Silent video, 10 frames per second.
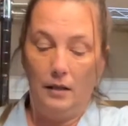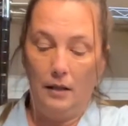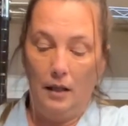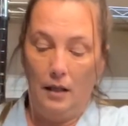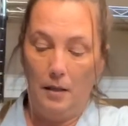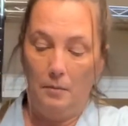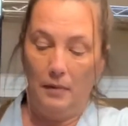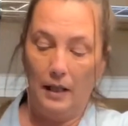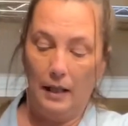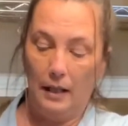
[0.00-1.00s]

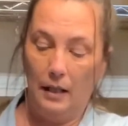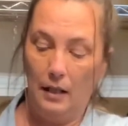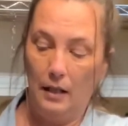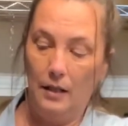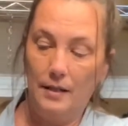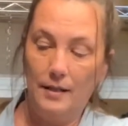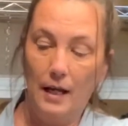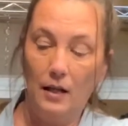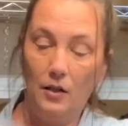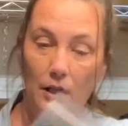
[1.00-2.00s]
Like the
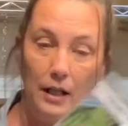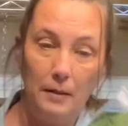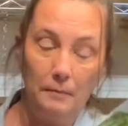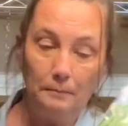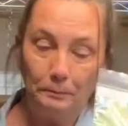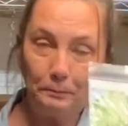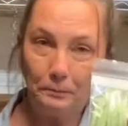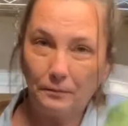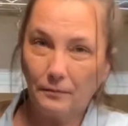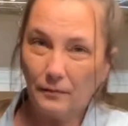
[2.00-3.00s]
celery,
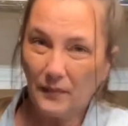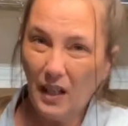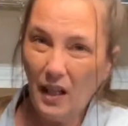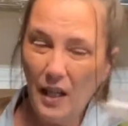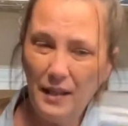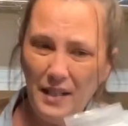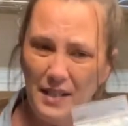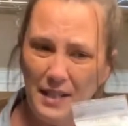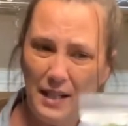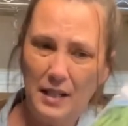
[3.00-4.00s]

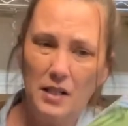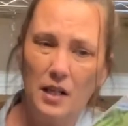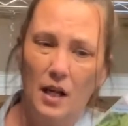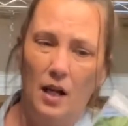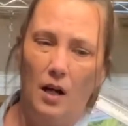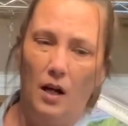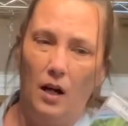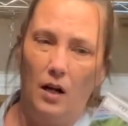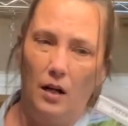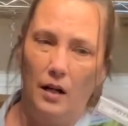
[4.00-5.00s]
these seeds
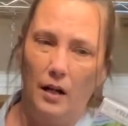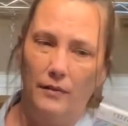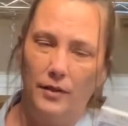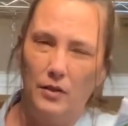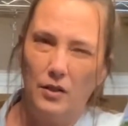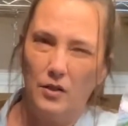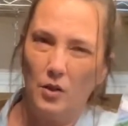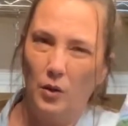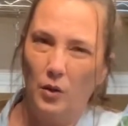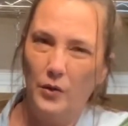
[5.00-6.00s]
are a few years
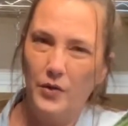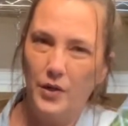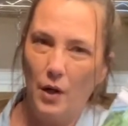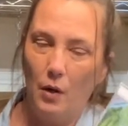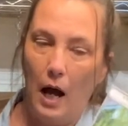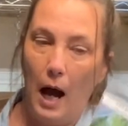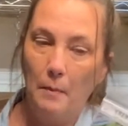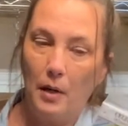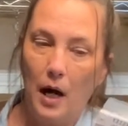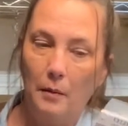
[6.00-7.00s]
old, so I'm
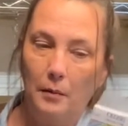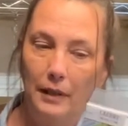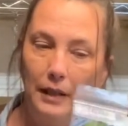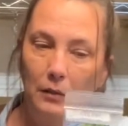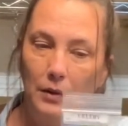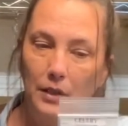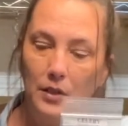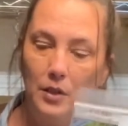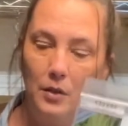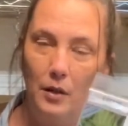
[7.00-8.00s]
probably going
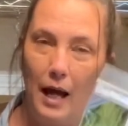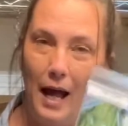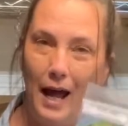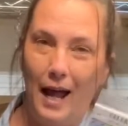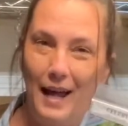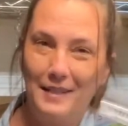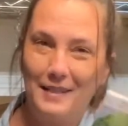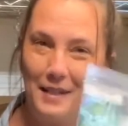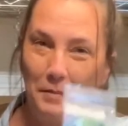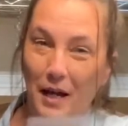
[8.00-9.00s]
to add
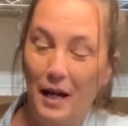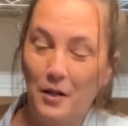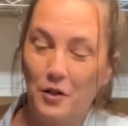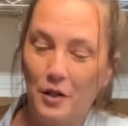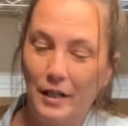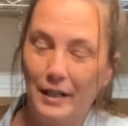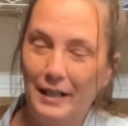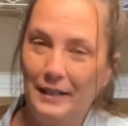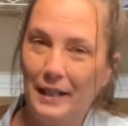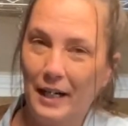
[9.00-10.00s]
some extra
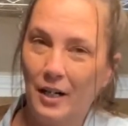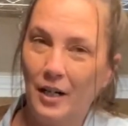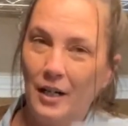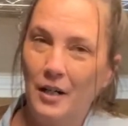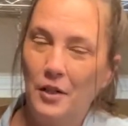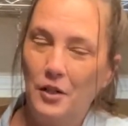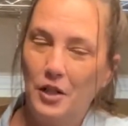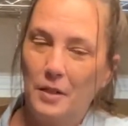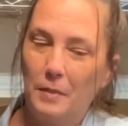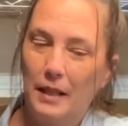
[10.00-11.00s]
in there
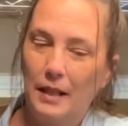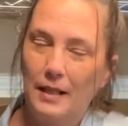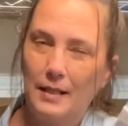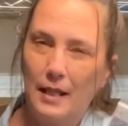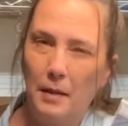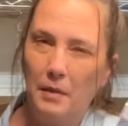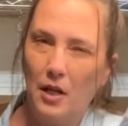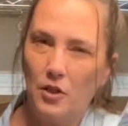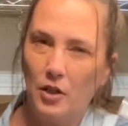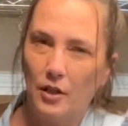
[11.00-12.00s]
just because I'm
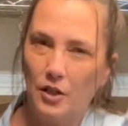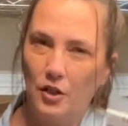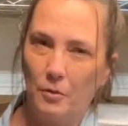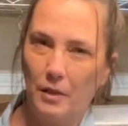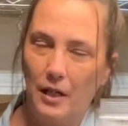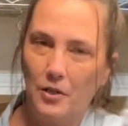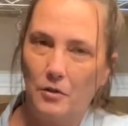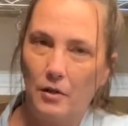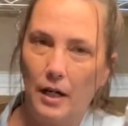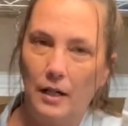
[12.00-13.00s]
not sure of the
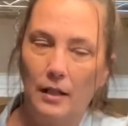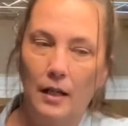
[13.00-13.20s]
germination rate.